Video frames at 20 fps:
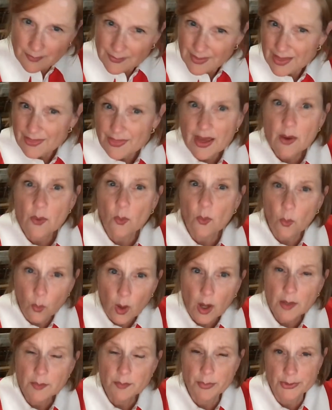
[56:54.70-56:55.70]
that
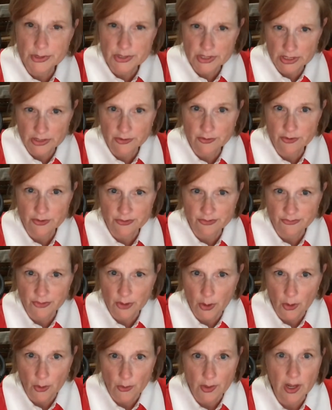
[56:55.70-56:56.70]
one particular
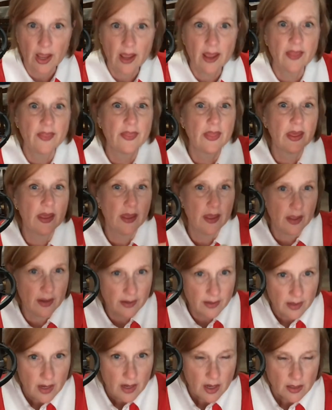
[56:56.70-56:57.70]
phone and
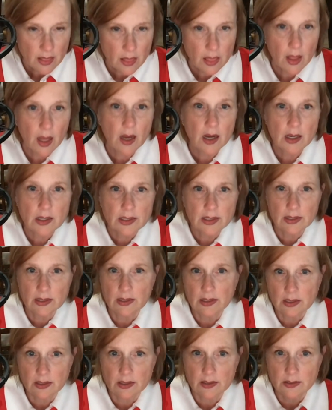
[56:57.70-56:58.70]
then log
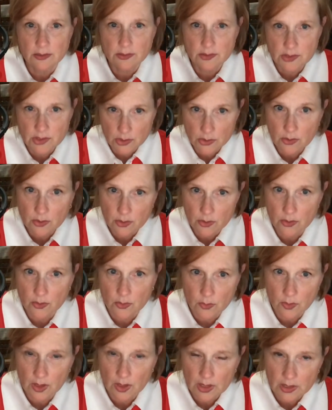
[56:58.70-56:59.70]

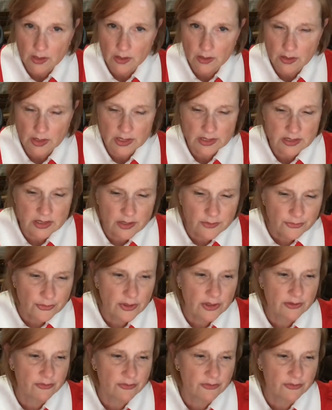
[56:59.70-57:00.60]
into a different